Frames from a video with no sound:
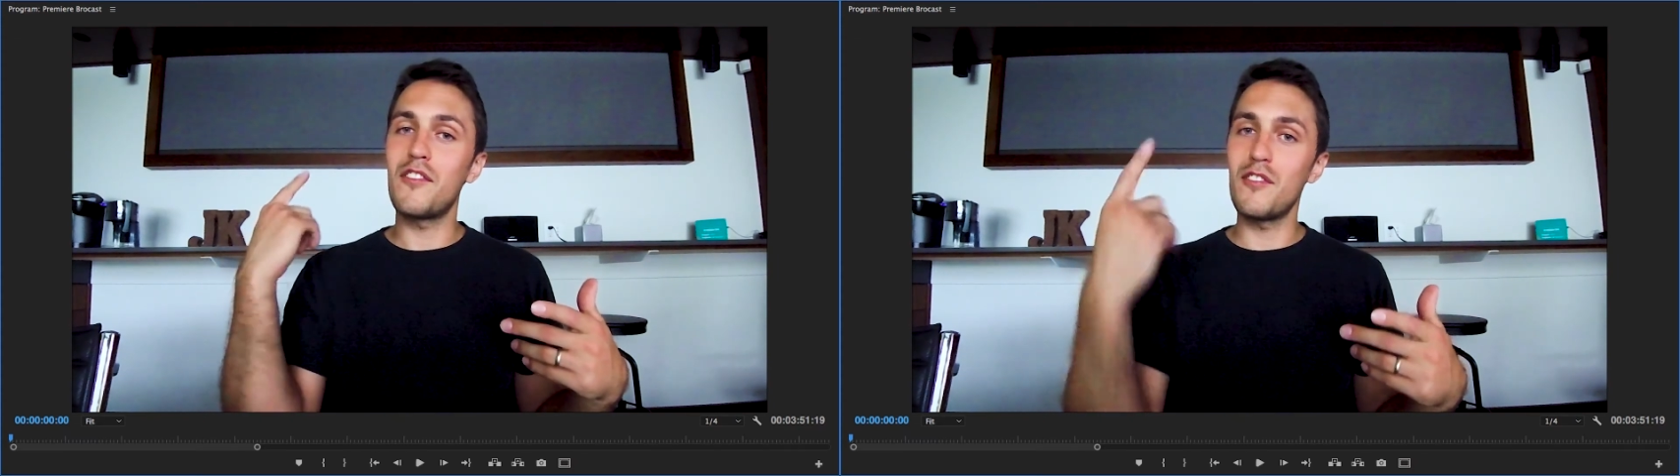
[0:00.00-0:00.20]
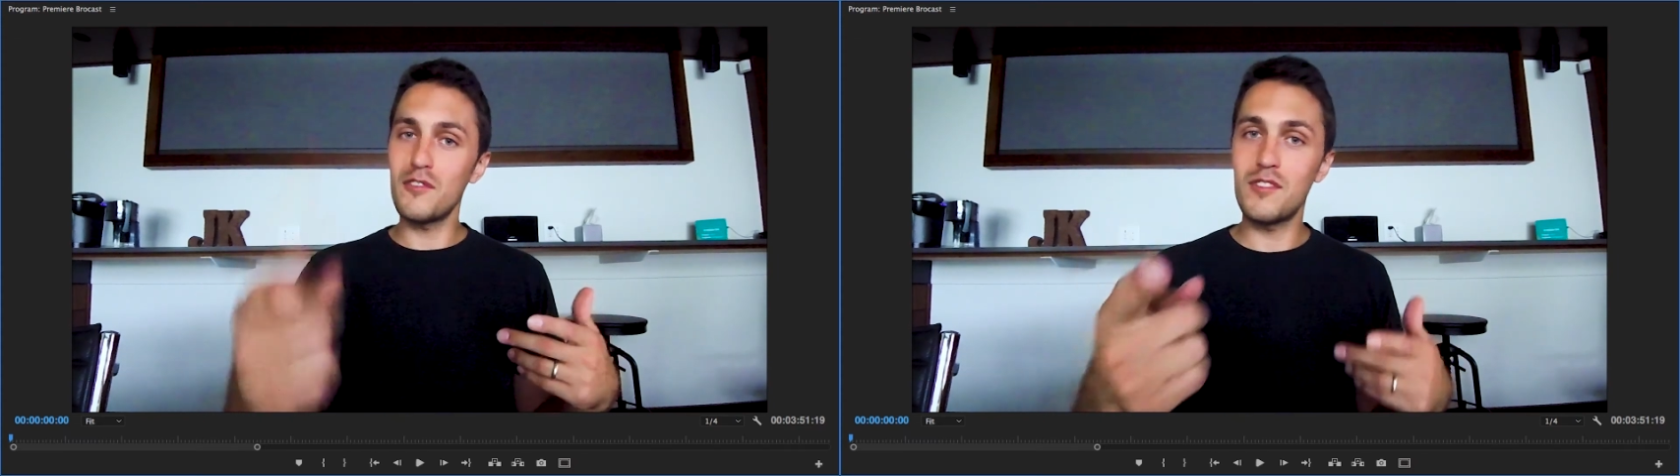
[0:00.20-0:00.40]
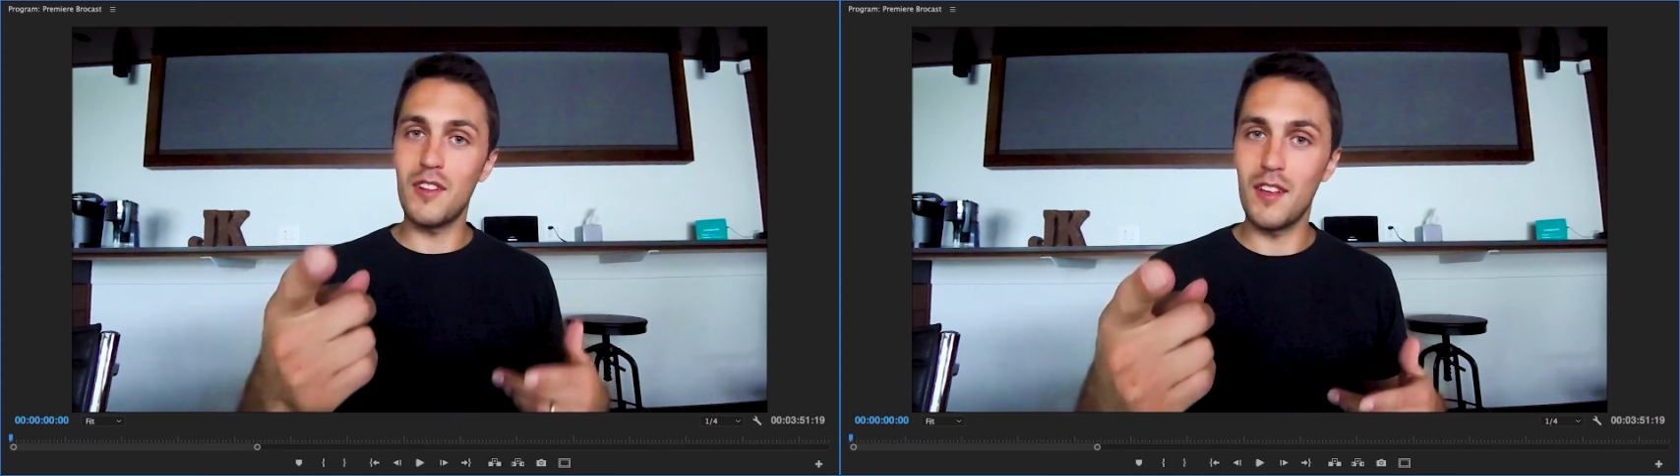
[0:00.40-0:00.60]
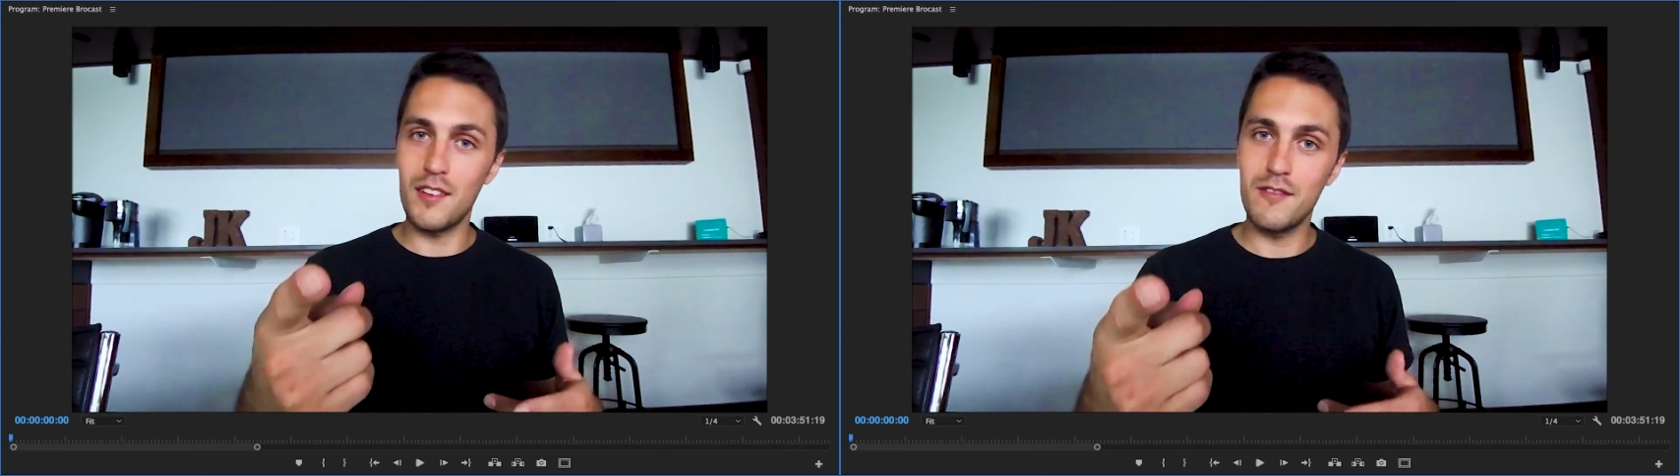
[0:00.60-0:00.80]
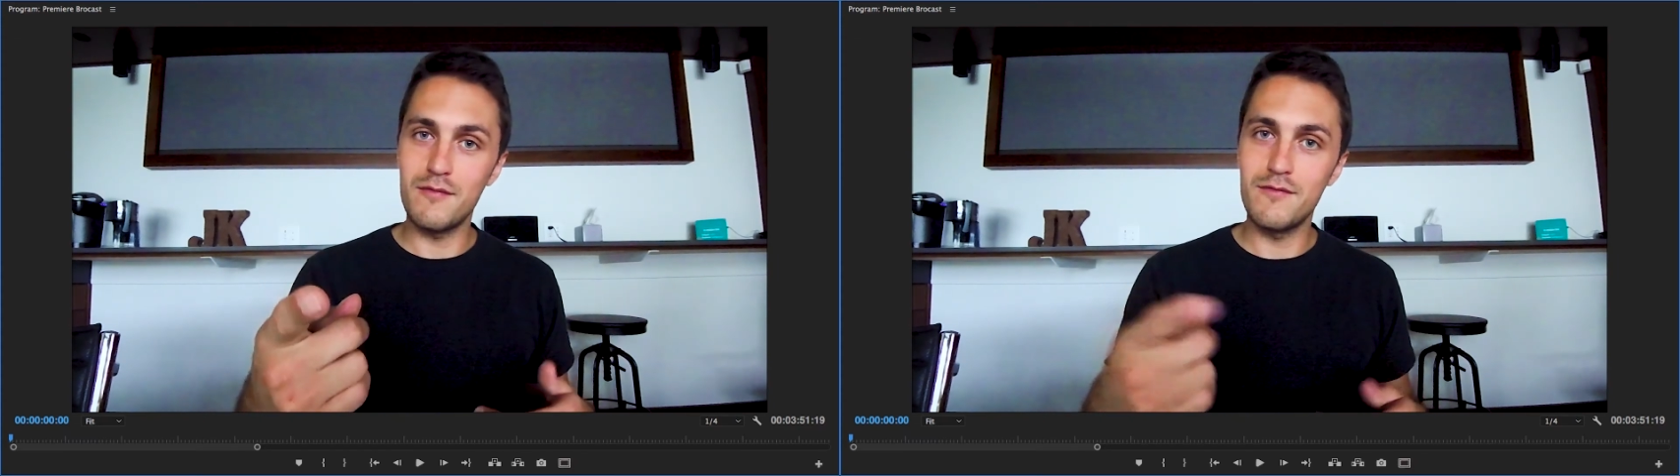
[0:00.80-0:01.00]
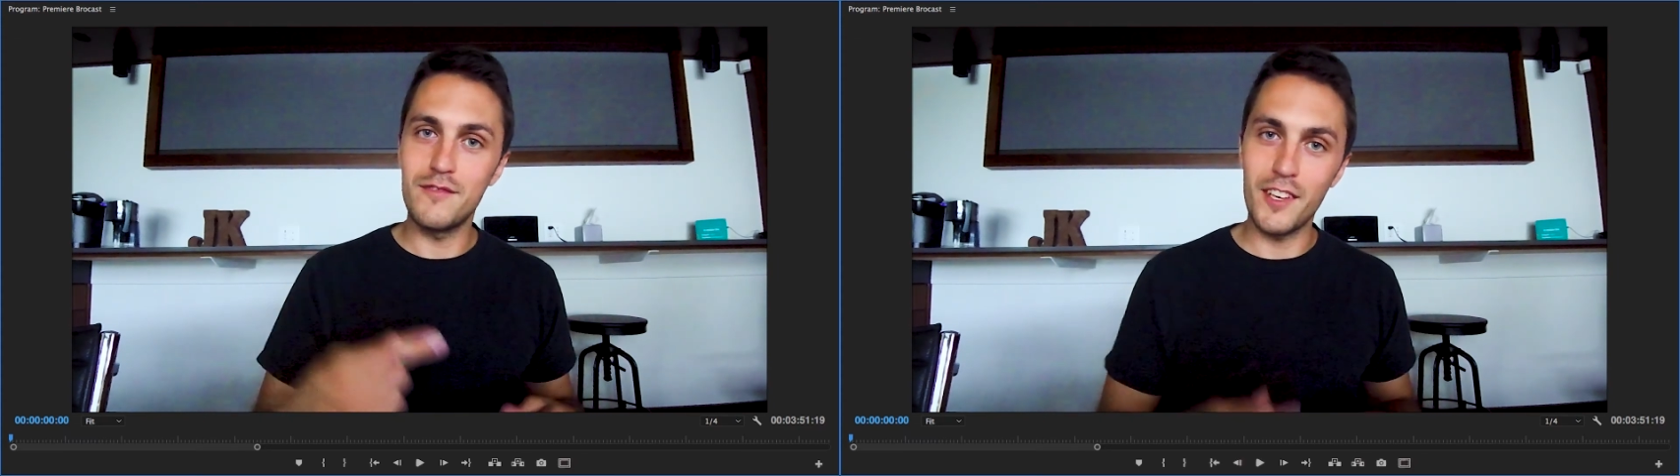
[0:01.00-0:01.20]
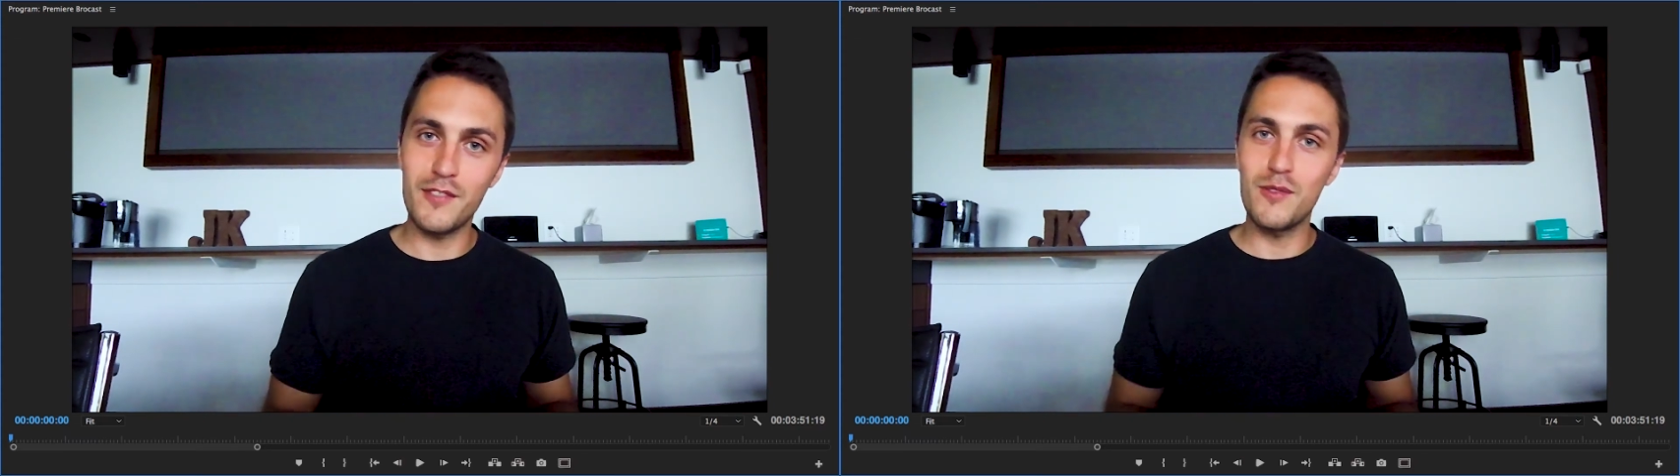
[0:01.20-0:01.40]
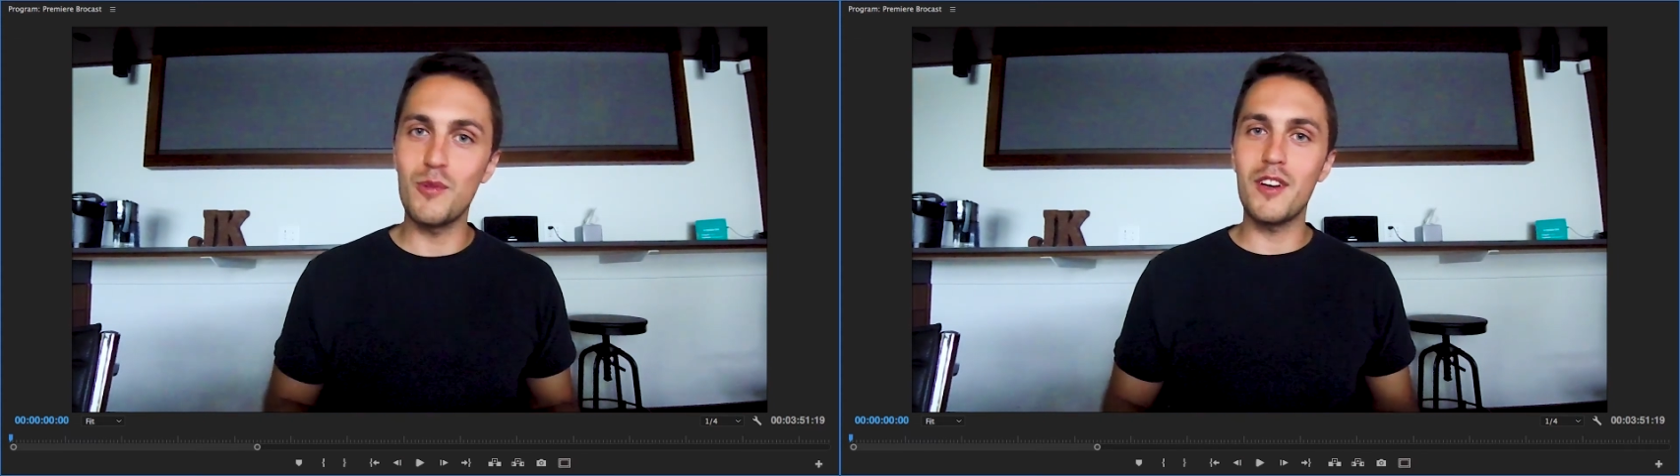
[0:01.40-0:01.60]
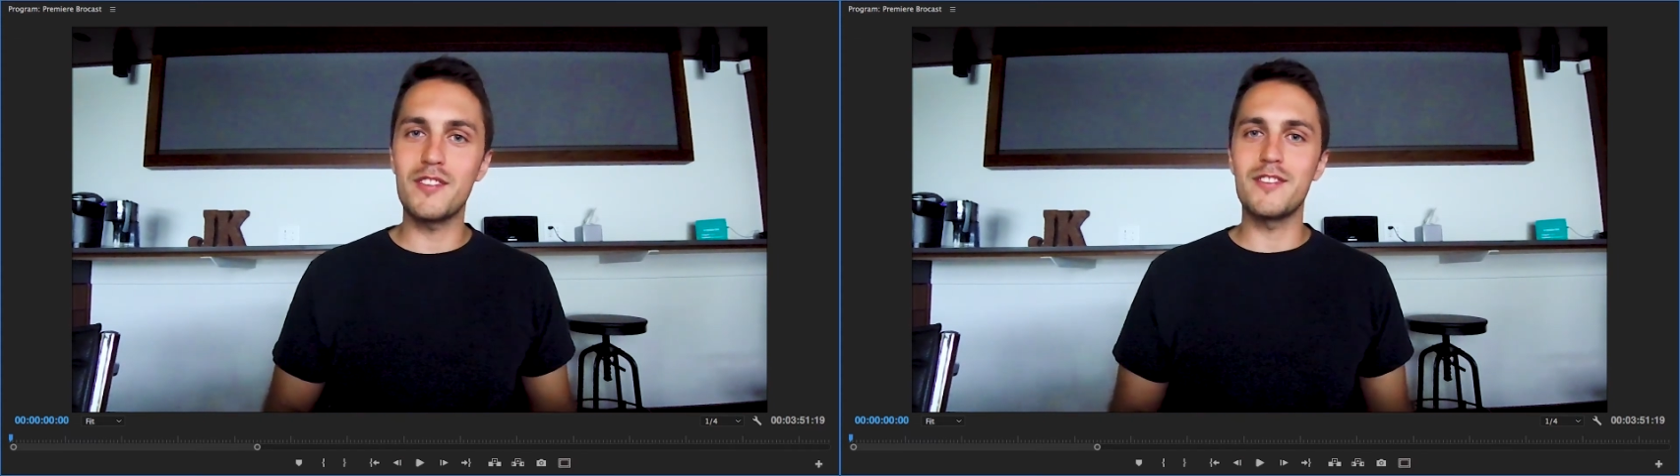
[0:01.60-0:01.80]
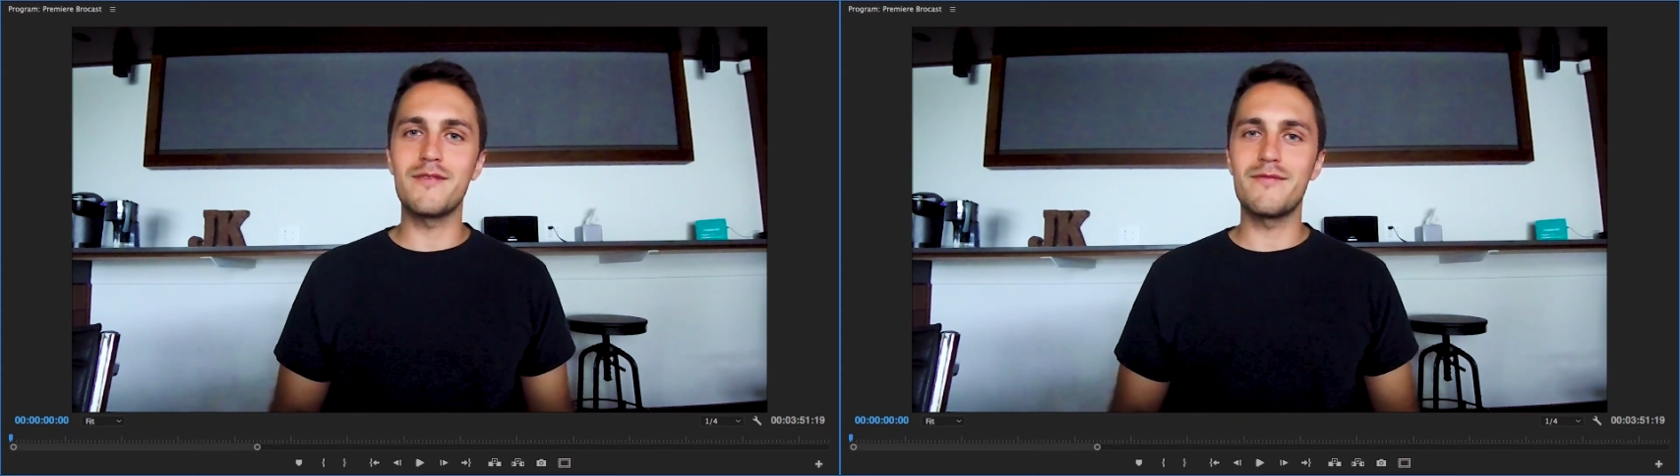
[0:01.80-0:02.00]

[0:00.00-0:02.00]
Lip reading: Thursday. Thanks for watching.